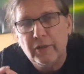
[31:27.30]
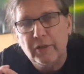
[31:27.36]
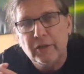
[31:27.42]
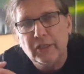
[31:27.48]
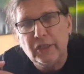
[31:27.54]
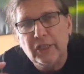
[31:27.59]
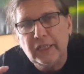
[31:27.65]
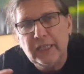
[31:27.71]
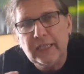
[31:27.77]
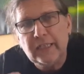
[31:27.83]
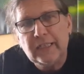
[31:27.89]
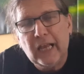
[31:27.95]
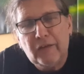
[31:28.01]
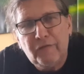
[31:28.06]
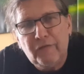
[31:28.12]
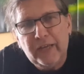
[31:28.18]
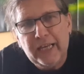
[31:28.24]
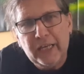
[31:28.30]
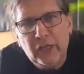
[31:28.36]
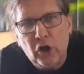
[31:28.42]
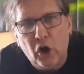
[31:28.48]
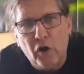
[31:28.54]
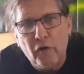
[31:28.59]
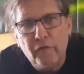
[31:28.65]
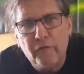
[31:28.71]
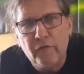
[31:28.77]
need that feeling
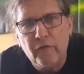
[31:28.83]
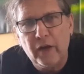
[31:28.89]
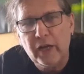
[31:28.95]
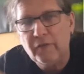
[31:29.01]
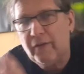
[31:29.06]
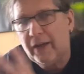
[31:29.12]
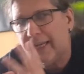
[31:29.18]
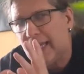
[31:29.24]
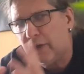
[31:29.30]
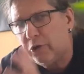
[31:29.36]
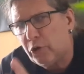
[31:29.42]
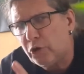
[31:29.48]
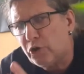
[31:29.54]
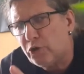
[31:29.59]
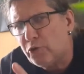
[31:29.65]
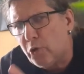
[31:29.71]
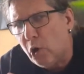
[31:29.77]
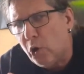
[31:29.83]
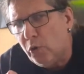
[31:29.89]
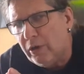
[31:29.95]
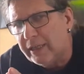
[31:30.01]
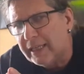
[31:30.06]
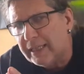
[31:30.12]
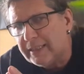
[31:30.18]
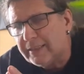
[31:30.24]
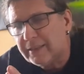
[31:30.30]
of if I can control
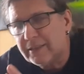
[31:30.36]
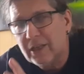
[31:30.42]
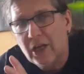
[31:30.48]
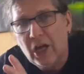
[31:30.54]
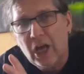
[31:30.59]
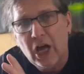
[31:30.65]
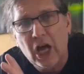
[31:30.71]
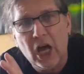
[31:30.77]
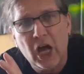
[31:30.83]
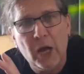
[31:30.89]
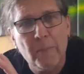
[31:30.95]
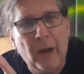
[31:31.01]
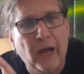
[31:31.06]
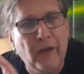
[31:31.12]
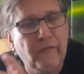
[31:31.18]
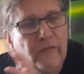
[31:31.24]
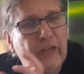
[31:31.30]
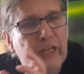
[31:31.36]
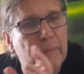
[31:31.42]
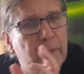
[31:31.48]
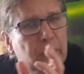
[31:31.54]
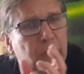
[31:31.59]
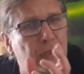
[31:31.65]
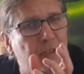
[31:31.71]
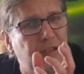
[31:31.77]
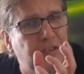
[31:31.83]
this, um, I feel a
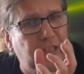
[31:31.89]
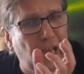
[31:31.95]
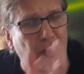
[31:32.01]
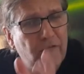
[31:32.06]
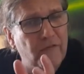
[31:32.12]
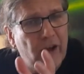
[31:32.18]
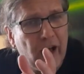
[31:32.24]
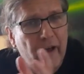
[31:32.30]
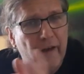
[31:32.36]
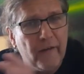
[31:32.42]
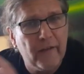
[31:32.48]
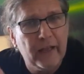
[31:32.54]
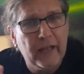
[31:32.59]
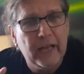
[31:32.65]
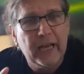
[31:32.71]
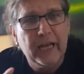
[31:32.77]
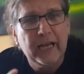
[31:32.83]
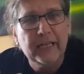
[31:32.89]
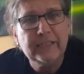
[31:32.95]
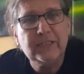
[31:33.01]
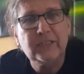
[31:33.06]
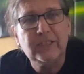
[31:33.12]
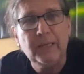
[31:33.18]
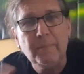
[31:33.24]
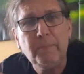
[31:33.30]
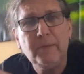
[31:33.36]
bit safer, is
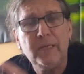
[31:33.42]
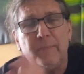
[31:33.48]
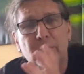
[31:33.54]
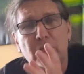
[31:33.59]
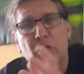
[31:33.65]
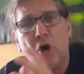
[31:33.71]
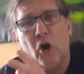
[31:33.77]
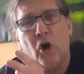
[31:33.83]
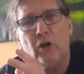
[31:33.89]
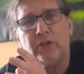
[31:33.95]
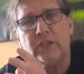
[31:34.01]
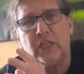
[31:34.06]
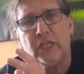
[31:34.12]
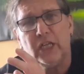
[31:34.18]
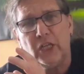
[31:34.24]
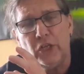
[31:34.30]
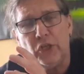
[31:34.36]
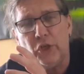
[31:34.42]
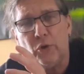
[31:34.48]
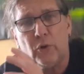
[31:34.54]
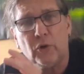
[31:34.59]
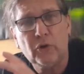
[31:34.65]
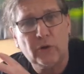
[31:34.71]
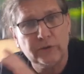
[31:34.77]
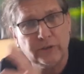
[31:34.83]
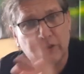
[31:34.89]
simply because in your
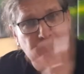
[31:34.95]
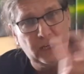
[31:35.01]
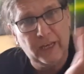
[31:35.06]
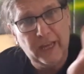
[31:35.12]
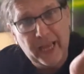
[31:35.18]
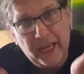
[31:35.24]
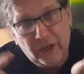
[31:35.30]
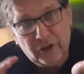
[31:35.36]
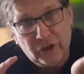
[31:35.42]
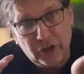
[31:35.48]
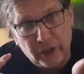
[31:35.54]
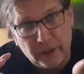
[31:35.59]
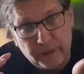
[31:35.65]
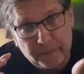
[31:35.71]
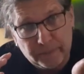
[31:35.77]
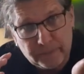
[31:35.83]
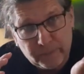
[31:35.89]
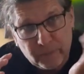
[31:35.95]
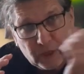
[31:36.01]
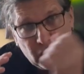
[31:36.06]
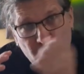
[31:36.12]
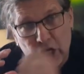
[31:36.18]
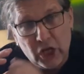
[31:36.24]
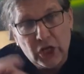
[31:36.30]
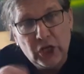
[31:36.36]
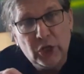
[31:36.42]
constellation
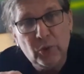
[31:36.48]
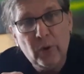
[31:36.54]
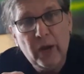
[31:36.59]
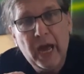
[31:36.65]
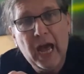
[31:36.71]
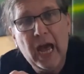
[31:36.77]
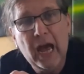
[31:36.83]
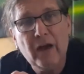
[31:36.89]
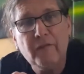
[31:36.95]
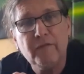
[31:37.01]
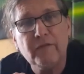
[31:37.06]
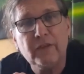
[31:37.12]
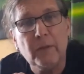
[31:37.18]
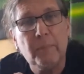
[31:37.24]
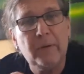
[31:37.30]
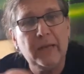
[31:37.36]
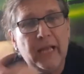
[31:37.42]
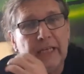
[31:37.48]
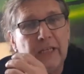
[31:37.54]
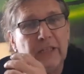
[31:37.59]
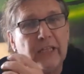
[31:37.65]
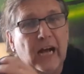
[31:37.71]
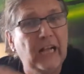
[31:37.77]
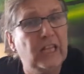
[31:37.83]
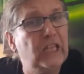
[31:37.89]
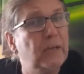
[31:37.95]
you have the
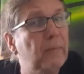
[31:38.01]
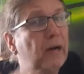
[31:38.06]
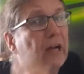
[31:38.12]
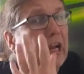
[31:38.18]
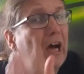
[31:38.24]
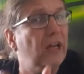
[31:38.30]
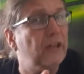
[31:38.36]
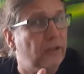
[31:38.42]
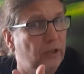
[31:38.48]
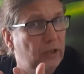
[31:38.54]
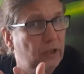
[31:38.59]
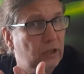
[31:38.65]
planet Aldebaran.